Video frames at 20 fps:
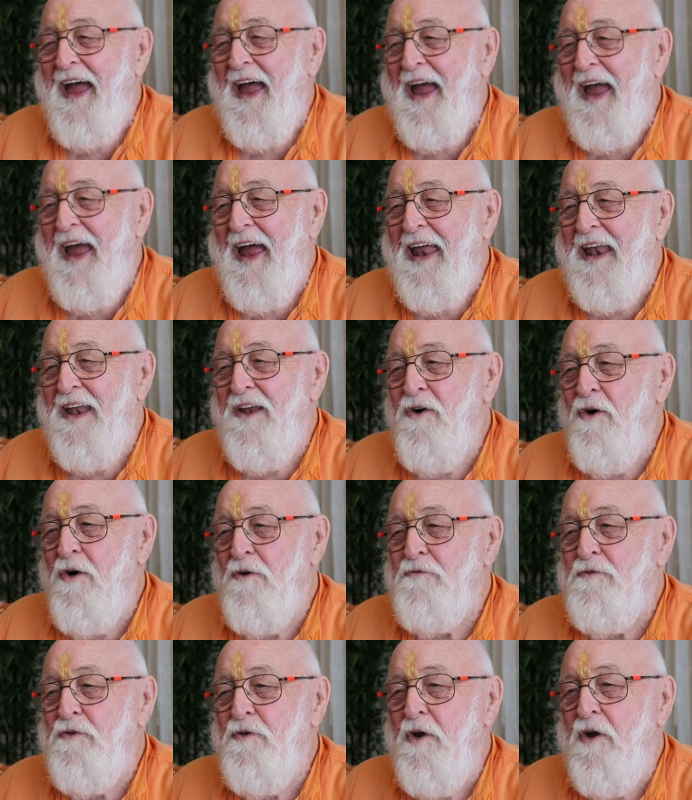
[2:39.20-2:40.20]
and
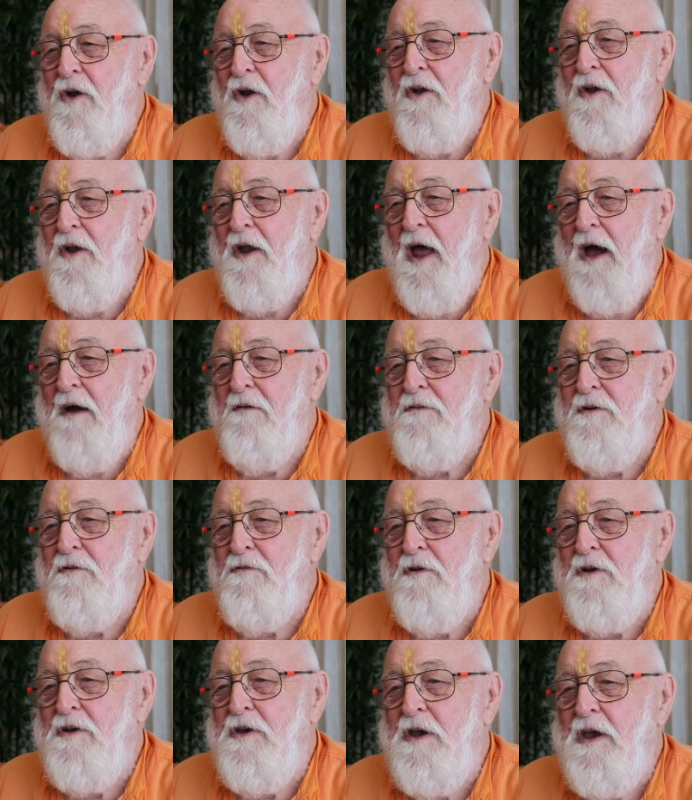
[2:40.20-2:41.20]
hot-footed it over to
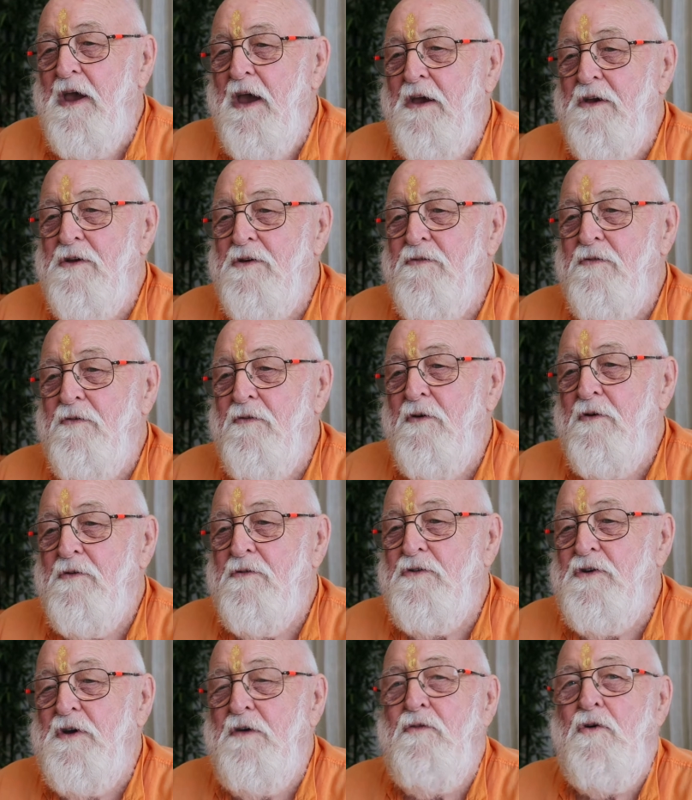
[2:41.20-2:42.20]
Rishikesh for
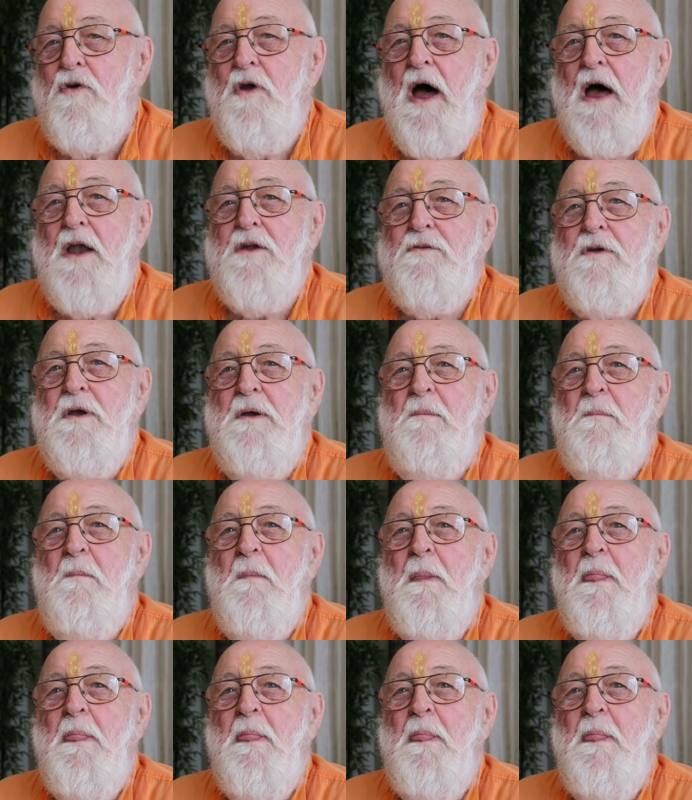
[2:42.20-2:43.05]
Shivaratri.